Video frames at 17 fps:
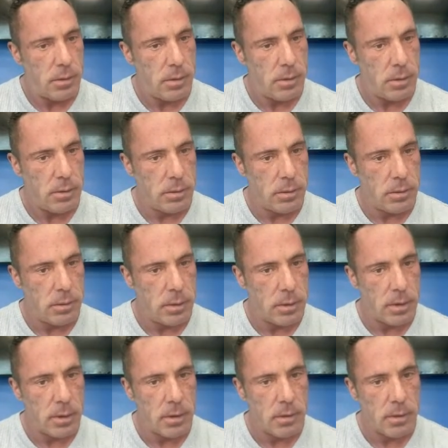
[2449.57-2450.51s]

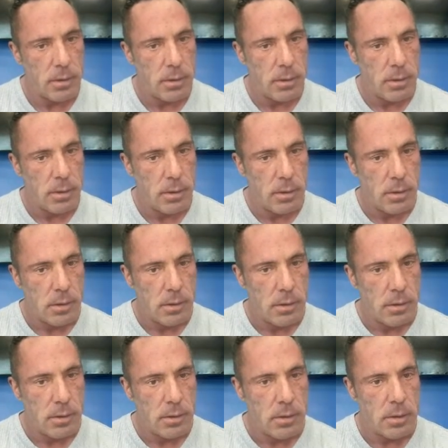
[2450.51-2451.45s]

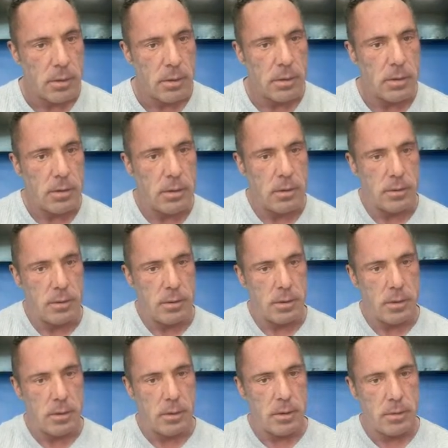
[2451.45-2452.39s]

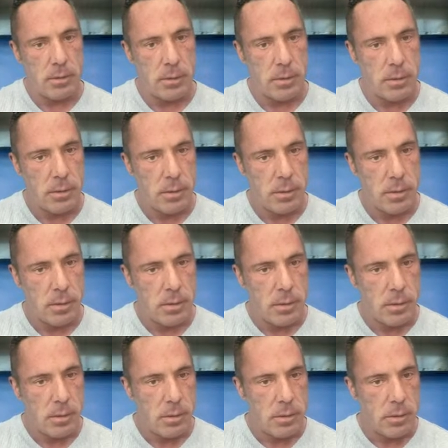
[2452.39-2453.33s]

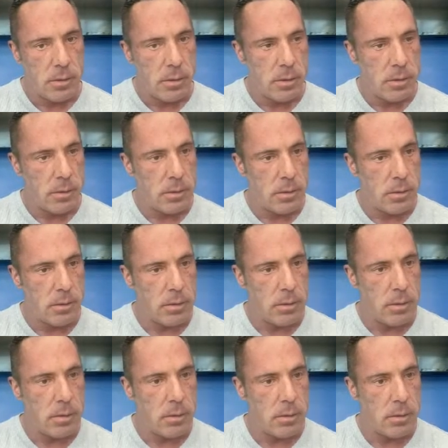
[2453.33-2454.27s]

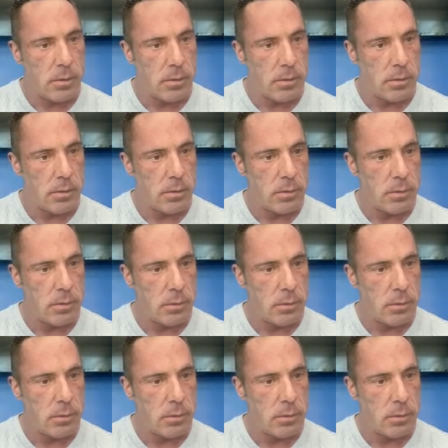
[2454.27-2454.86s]
(not speaking)